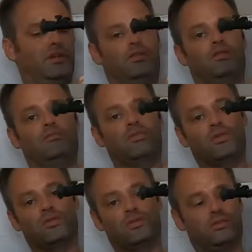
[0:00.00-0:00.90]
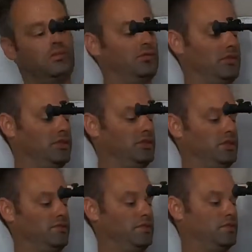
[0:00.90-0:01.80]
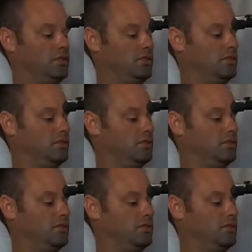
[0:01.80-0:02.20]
pairing the bolt and the receiver.